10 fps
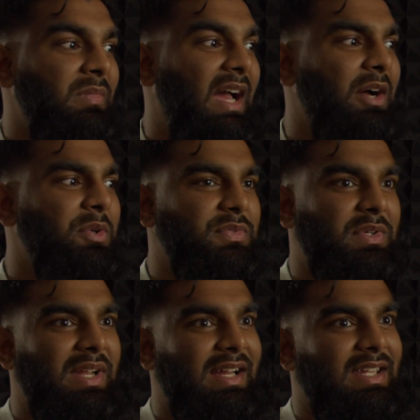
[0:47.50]
I always
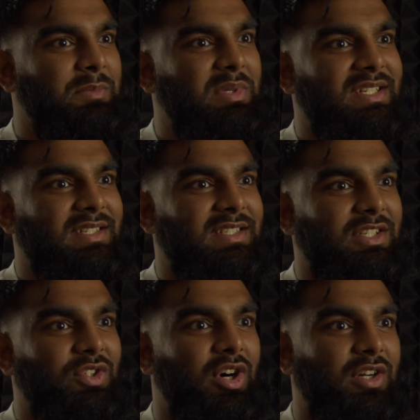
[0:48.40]
felt like in BJJ
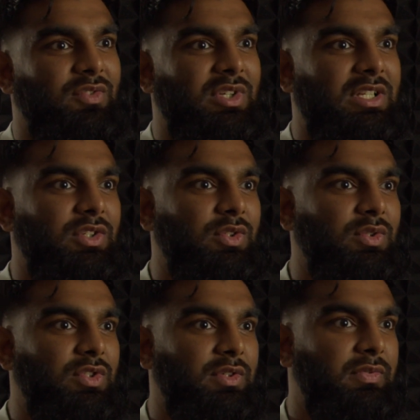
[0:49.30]
you can't really
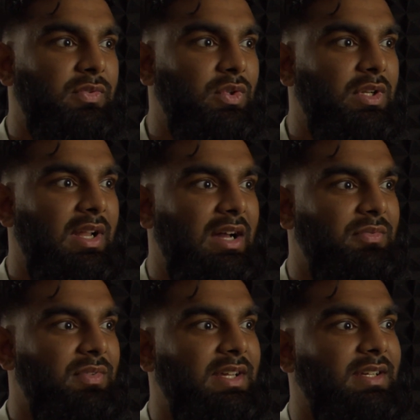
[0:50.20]
use your full
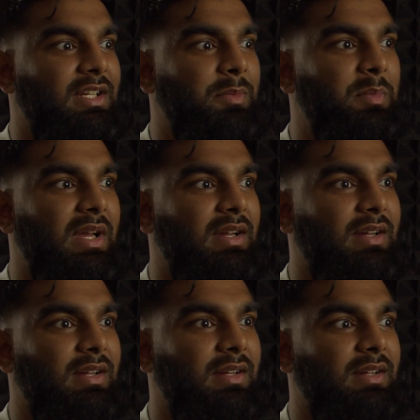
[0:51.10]
athletic
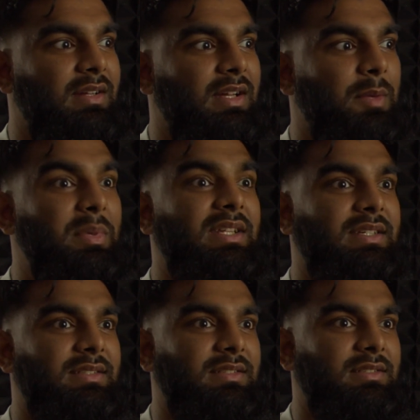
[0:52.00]

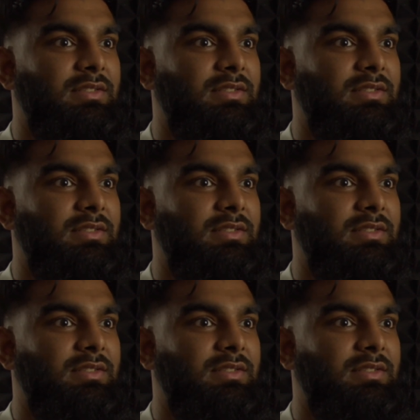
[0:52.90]
abilities.